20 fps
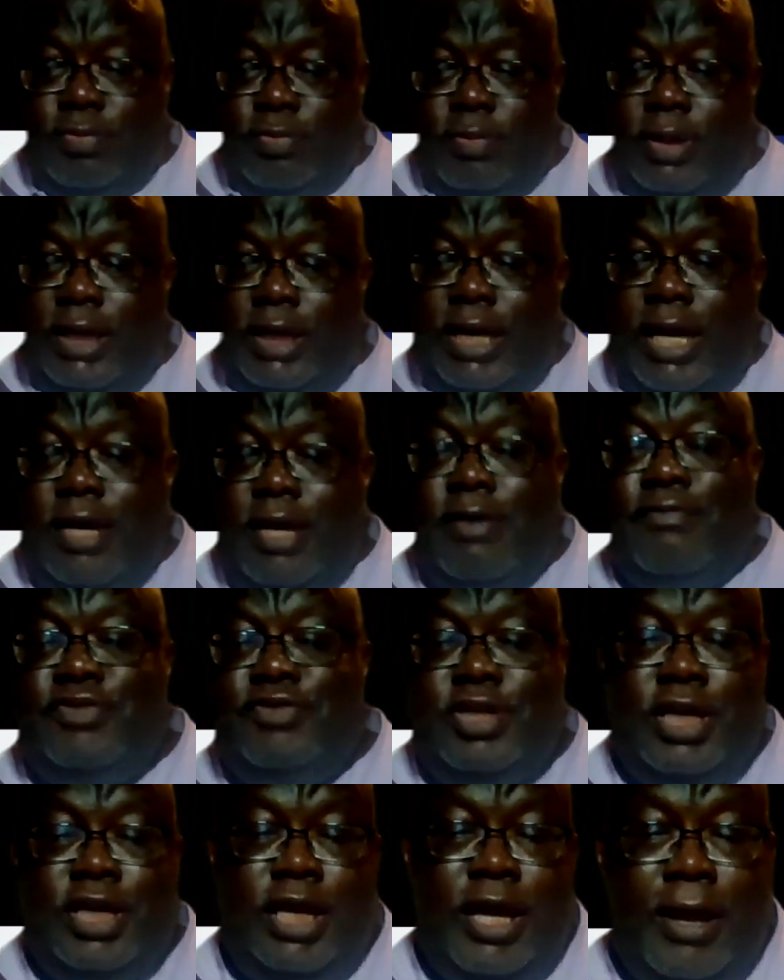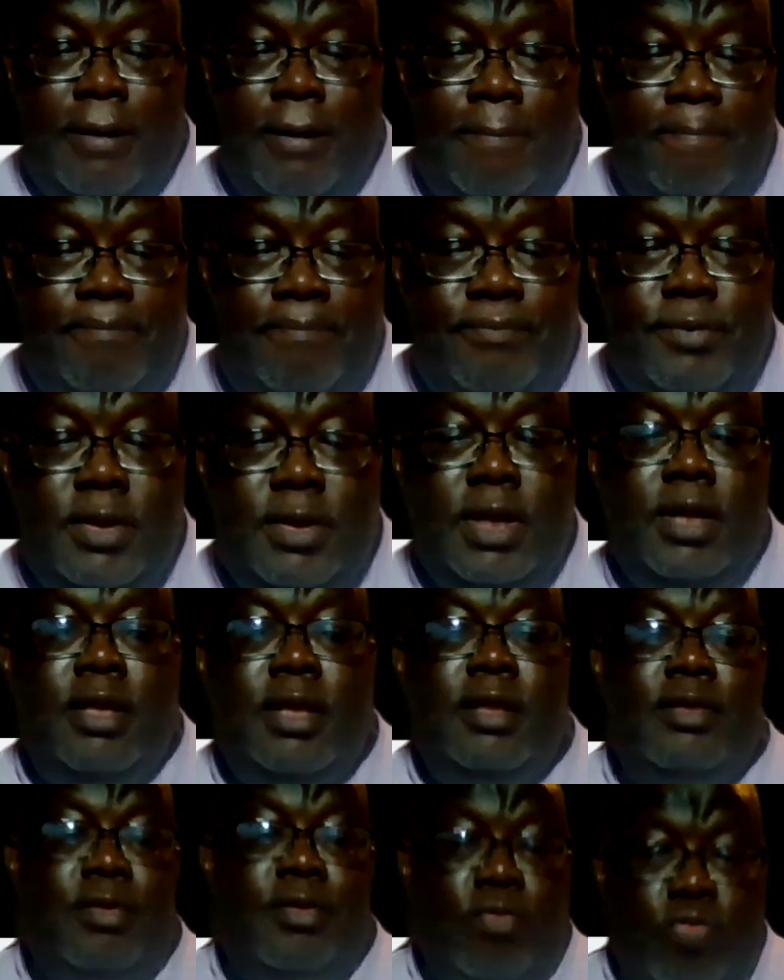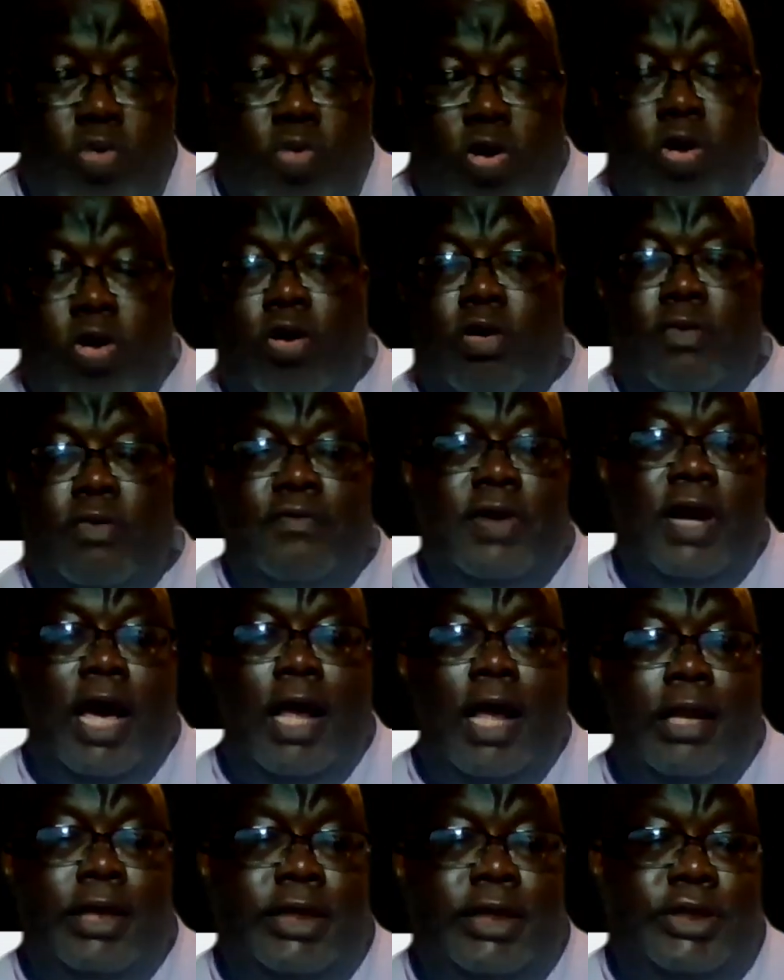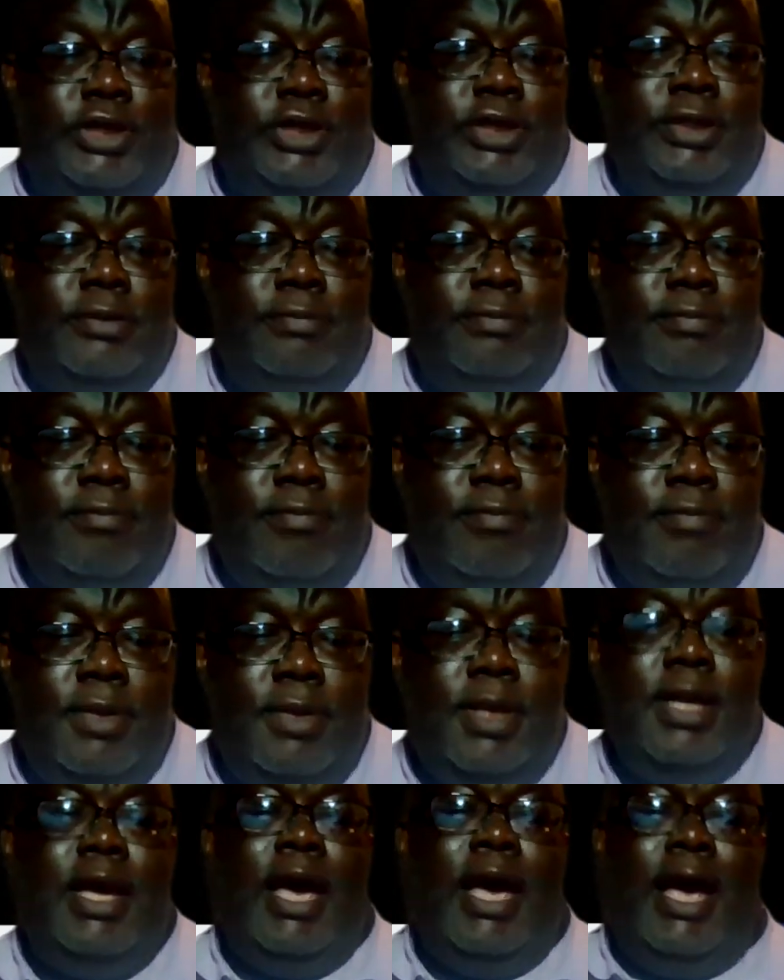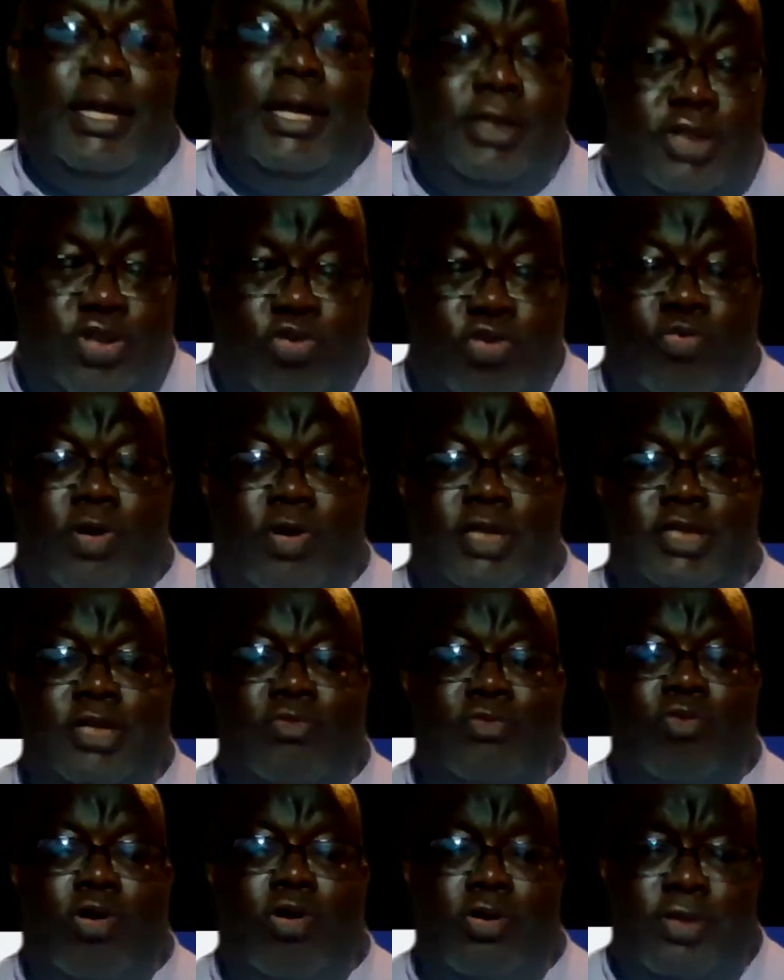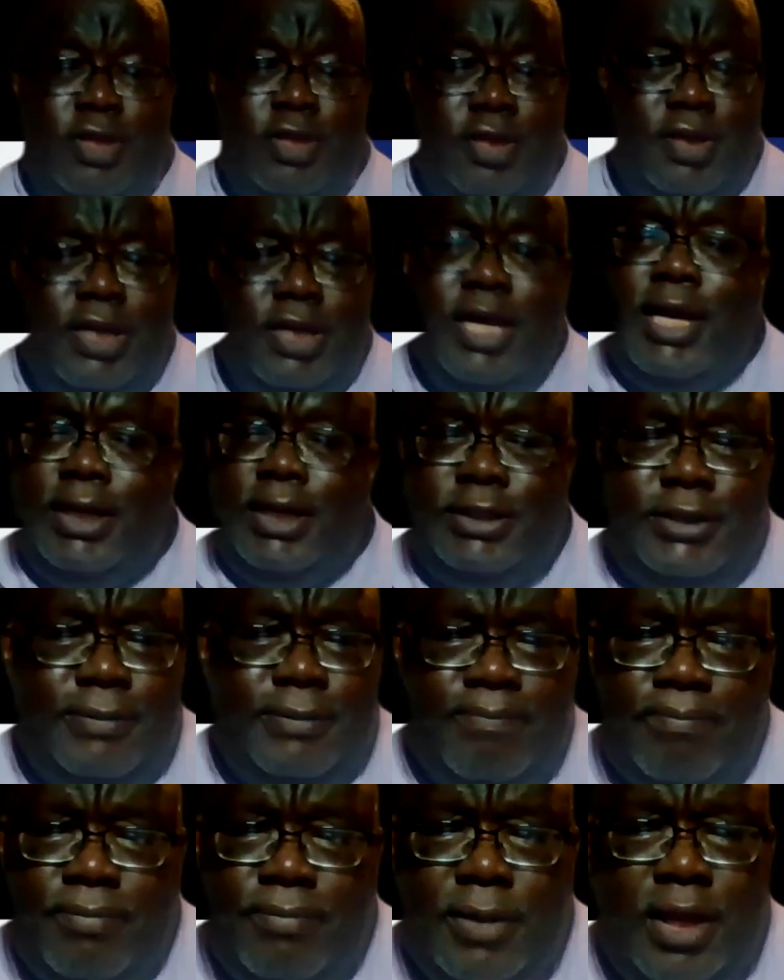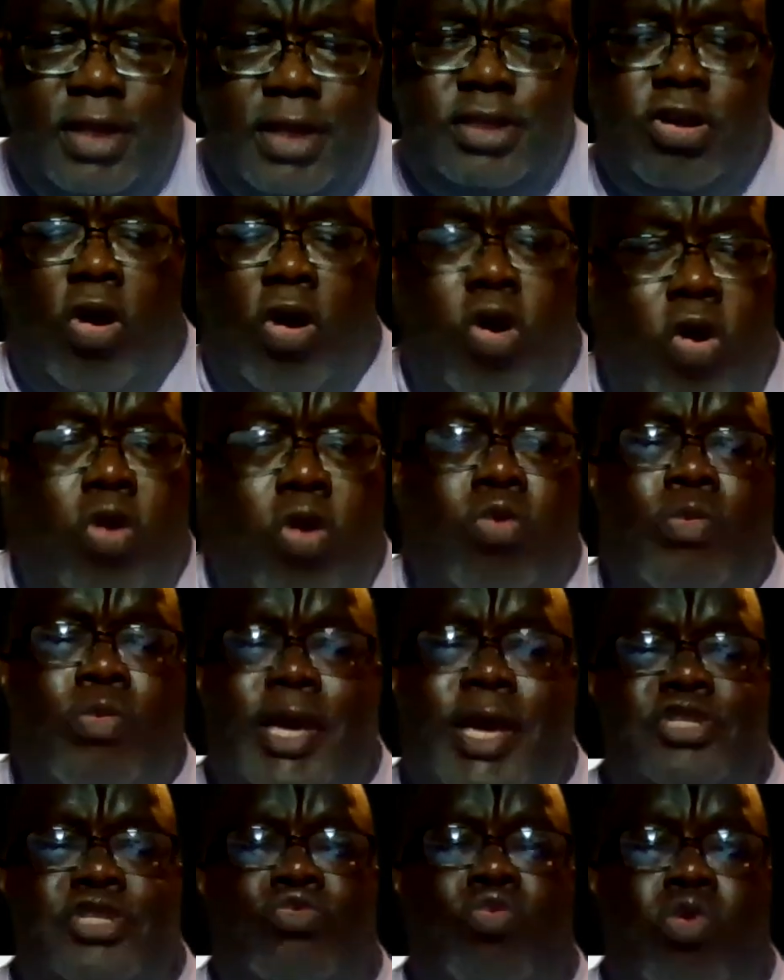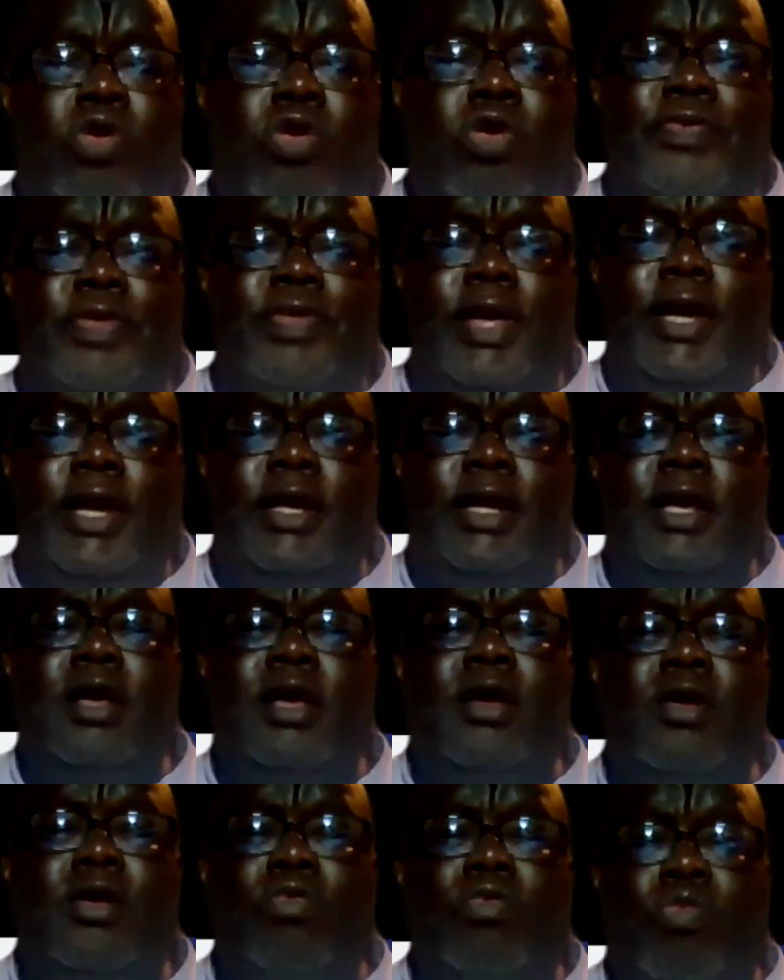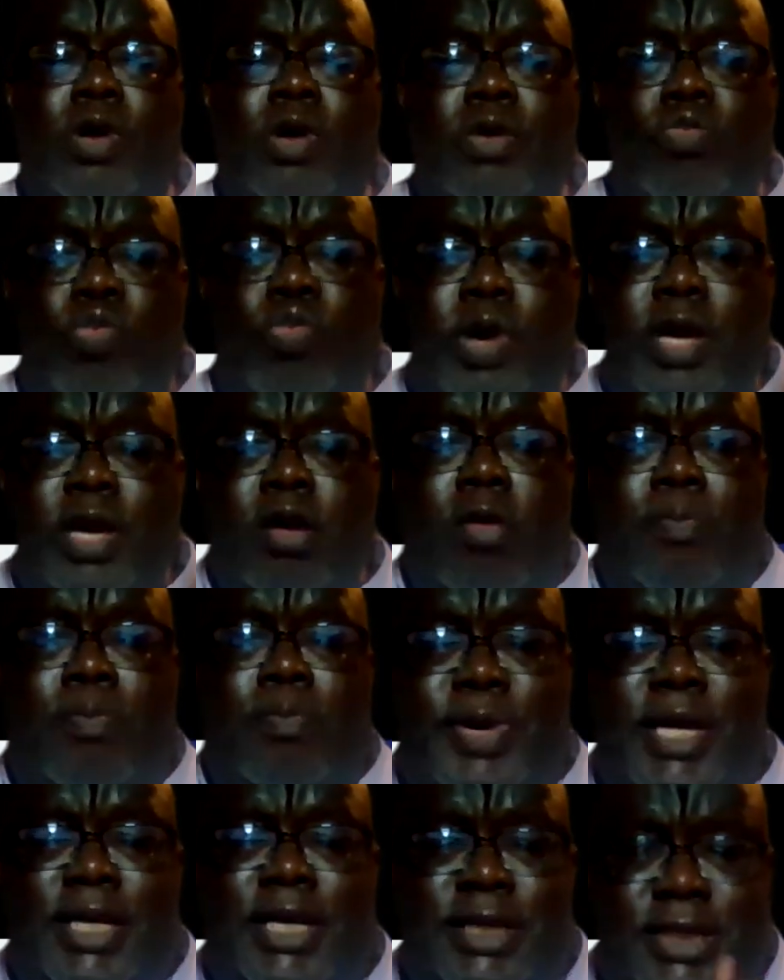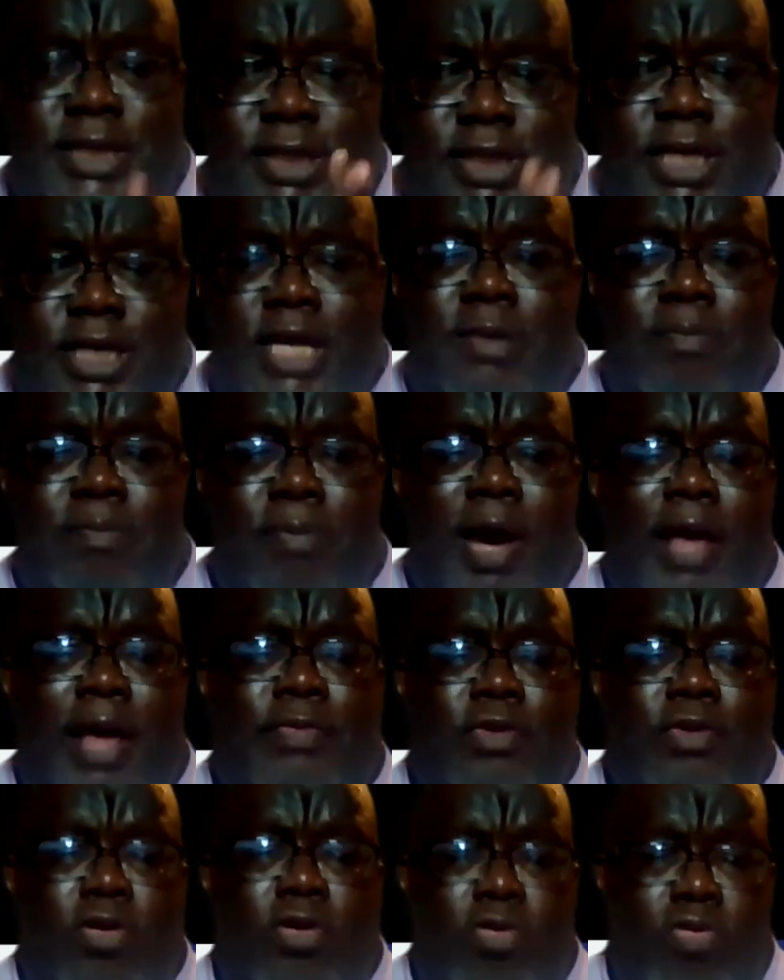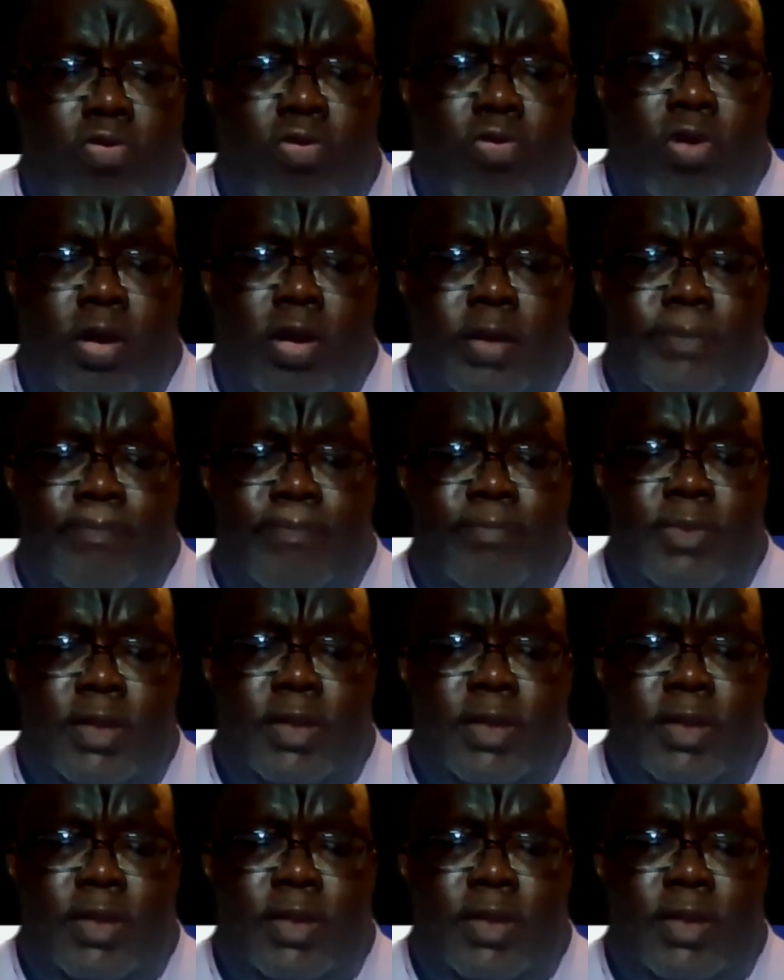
to give to him the word of knowledge. And so, was it worth it? Yes, it's always worth it when we are being sent by the Lord